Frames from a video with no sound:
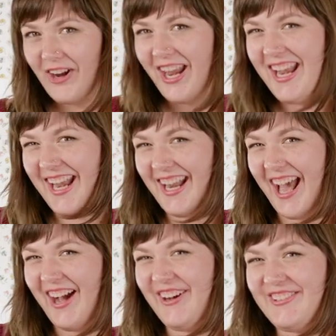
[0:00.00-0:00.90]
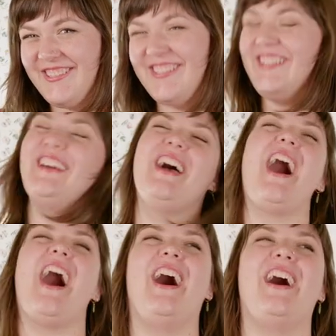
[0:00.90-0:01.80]
graded out.
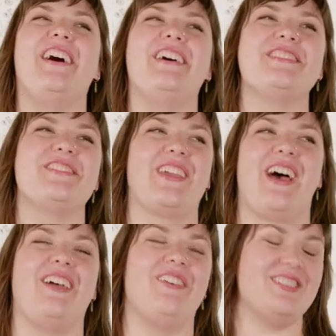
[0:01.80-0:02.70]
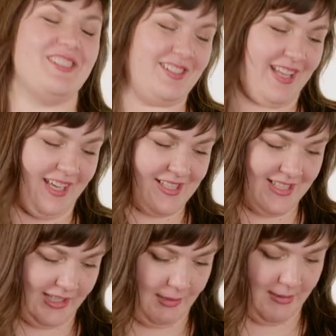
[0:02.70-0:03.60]
Uh, so yeah, that was just like a
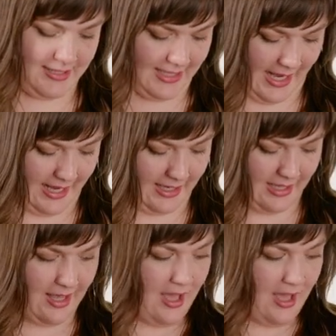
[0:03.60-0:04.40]
silly mistake.